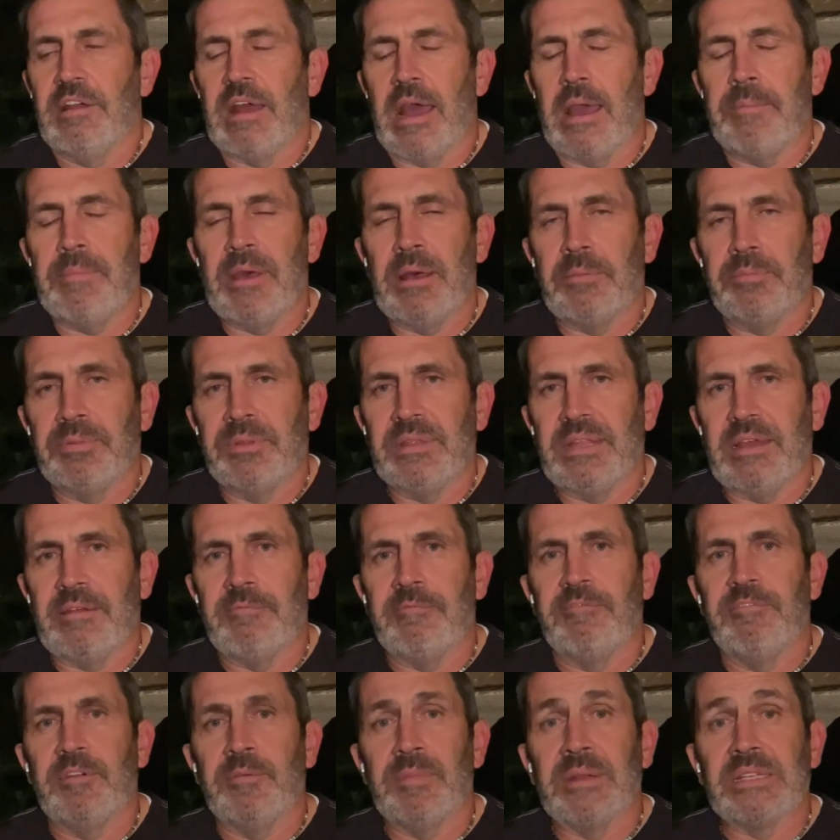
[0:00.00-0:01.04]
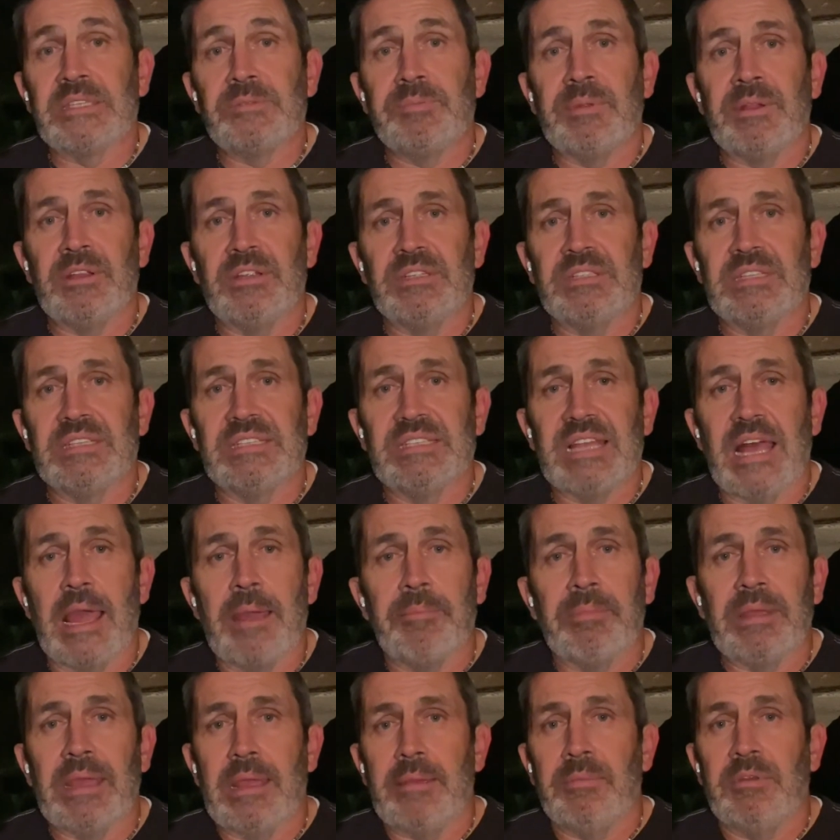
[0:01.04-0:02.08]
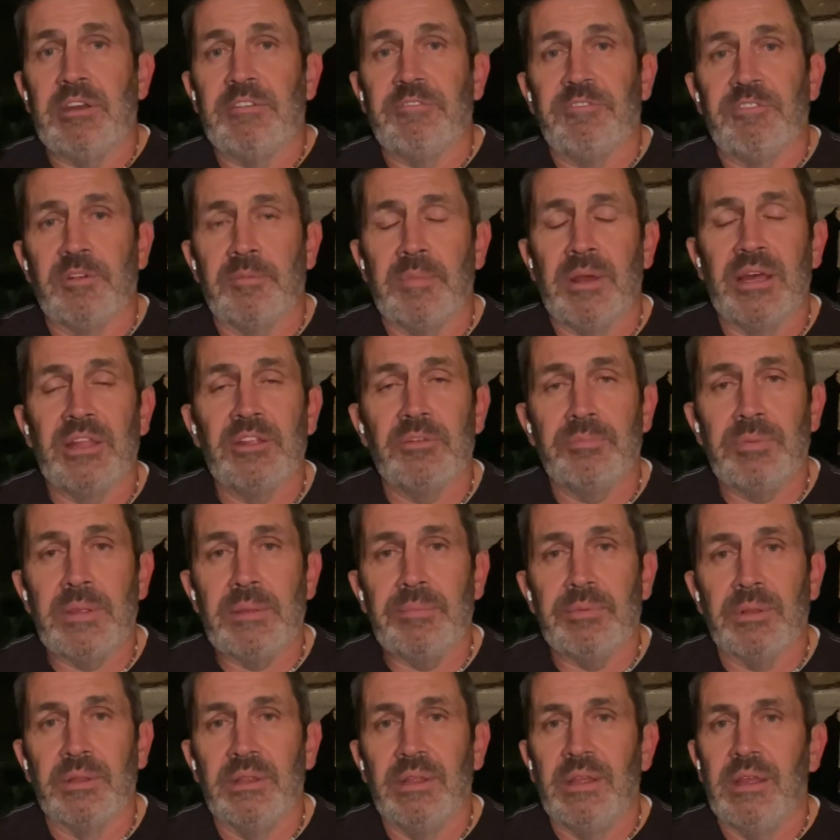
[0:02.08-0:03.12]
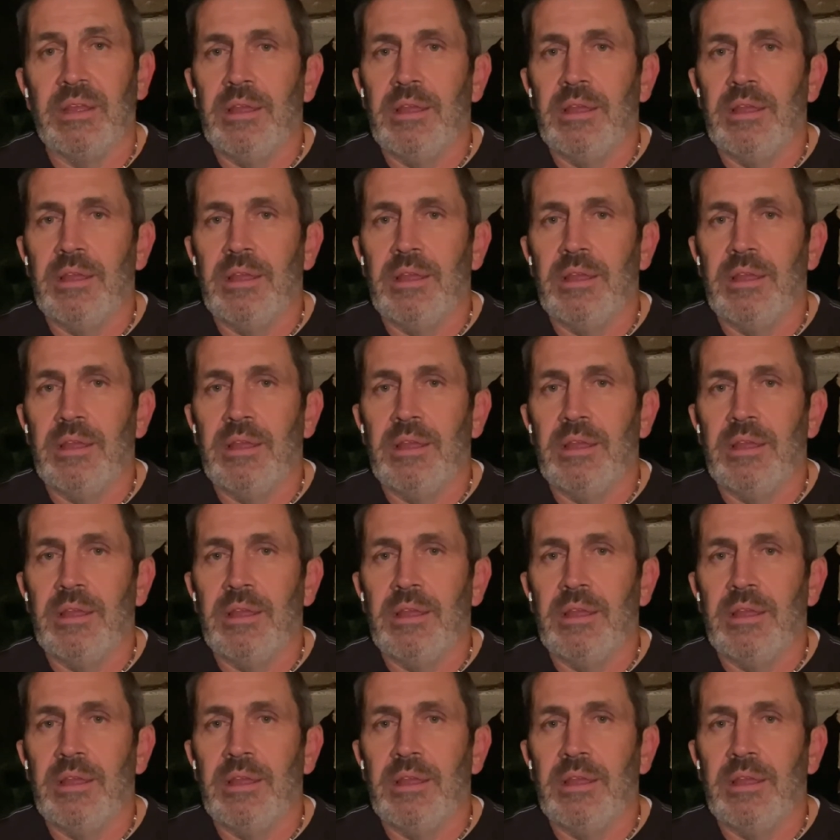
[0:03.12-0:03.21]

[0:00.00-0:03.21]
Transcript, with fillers: I'm helping them from experiences I'm gaining from other people,